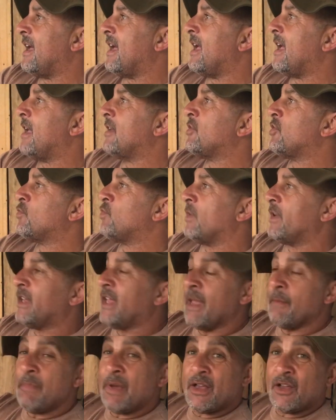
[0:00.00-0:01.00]
I just want to
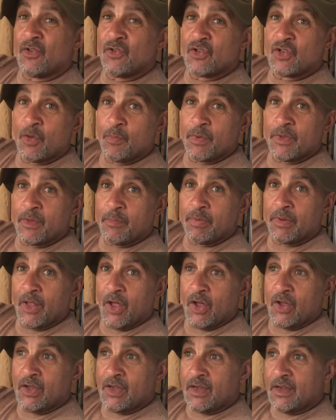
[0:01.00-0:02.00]
get back on top of the plot.
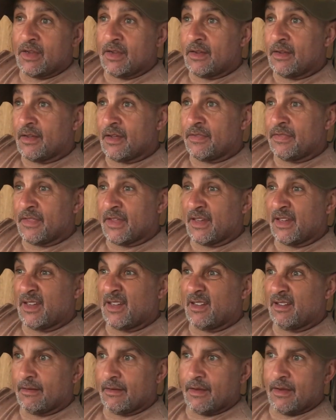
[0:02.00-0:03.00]
I think
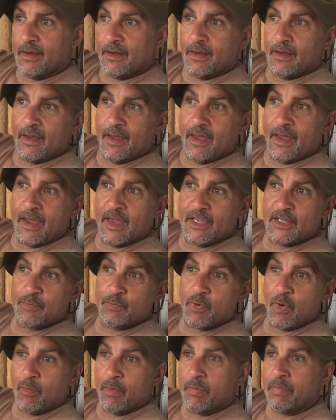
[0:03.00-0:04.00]
it's
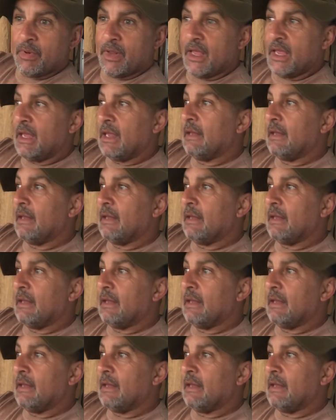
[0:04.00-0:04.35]
probably